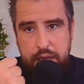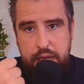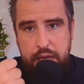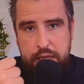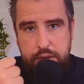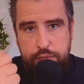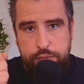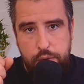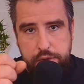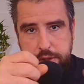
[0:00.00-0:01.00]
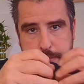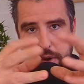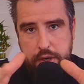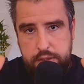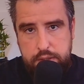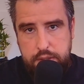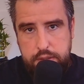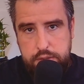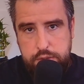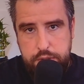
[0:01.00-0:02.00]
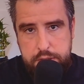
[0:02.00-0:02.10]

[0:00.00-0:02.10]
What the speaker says: it falls apart to